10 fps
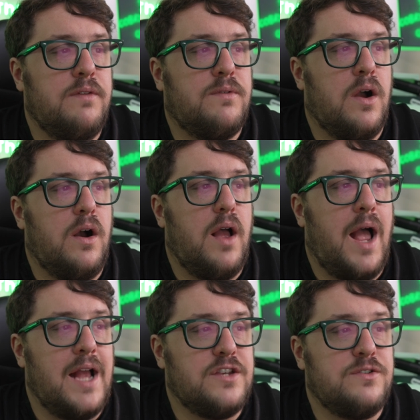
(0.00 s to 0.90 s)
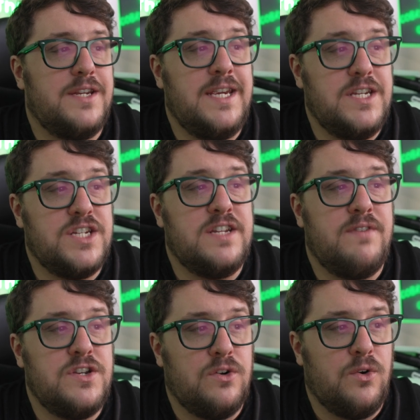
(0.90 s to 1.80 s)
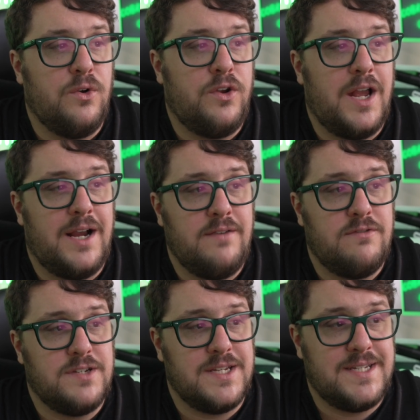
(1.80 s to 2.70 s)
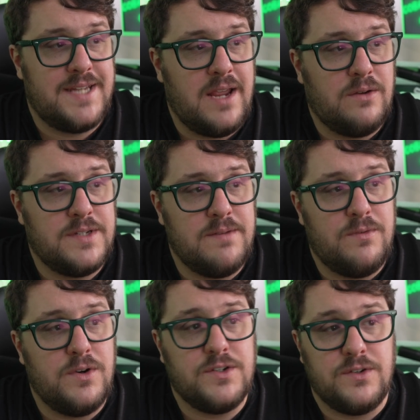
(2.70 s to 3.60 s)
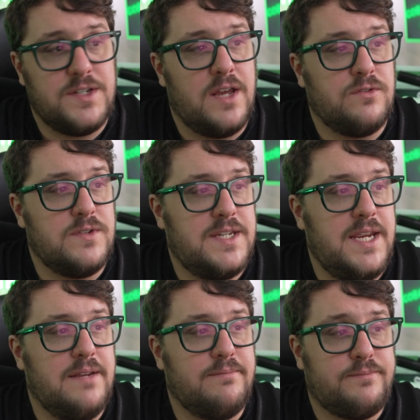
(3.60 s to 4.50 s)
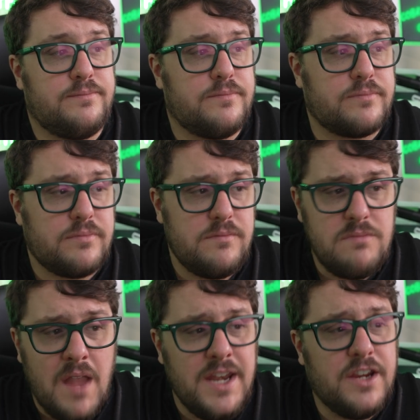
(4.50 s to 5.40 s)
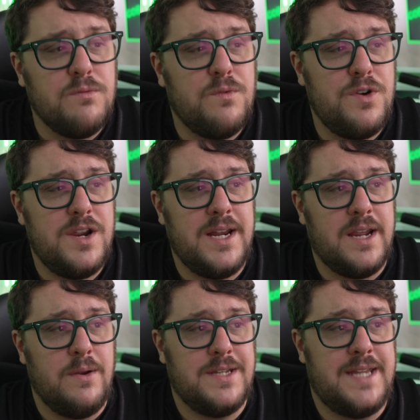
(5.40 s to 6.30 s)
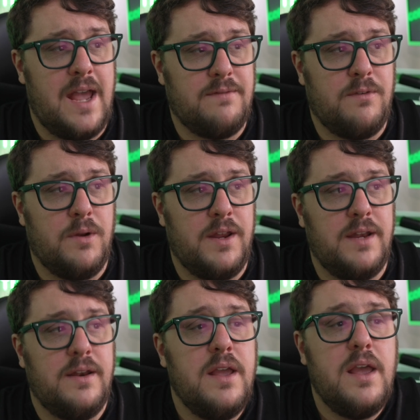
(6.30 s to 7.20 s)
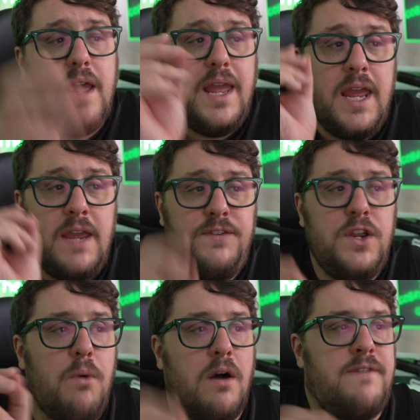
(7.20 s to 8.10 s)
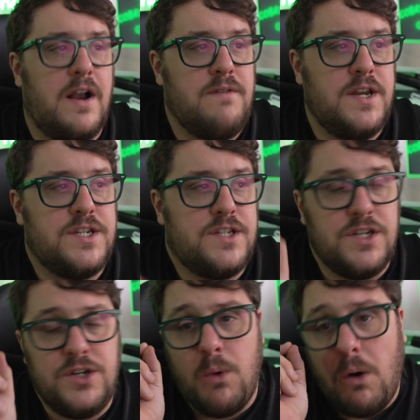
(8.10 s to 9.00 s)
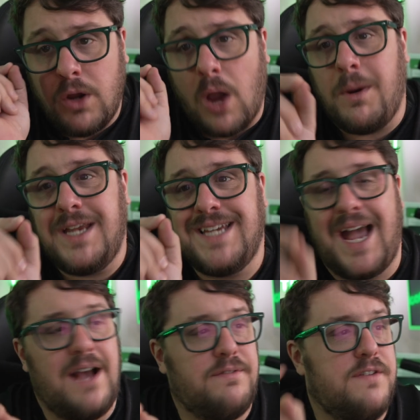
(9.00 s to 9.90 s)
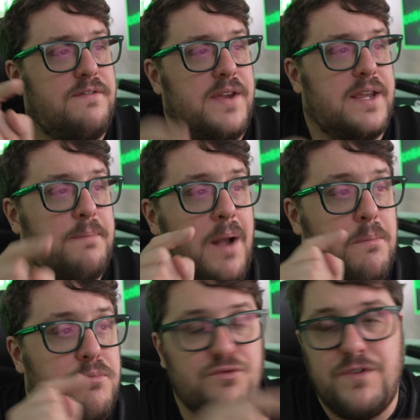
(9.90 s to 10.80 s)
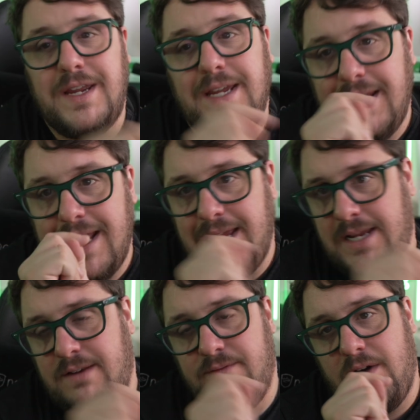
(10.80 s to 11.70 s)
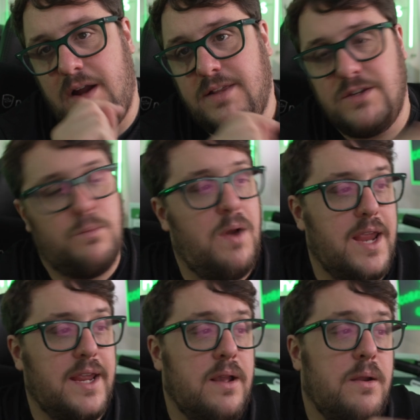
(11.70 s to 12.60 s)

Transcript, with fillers: you've got actually each individual order, either as a sales invoice or sales receipt, and you can really go into depth on what it is. If you are VAT registered, you are going to have to think about bringing it in by this way.